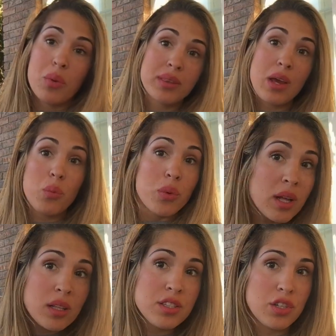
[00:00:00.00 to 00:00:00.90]
What they
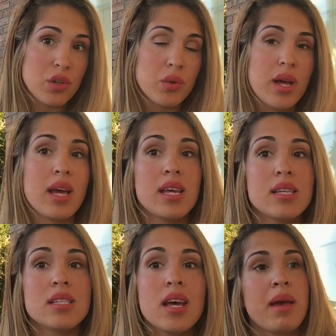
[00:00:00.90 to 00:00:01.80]
will do
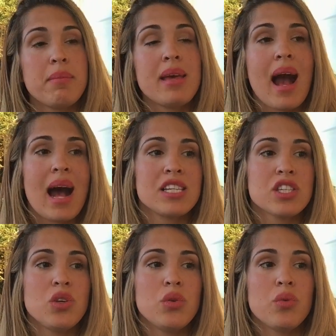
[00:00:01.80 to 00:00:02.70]
is maybe
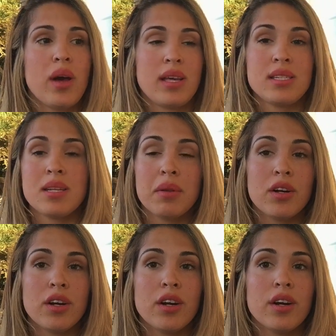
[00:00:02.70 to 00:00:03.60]
ask you a
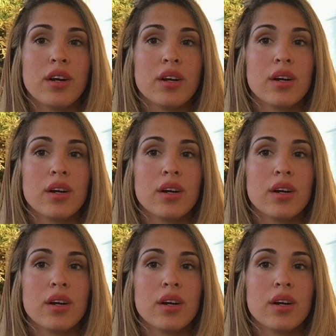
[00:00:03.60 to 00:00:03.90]
similar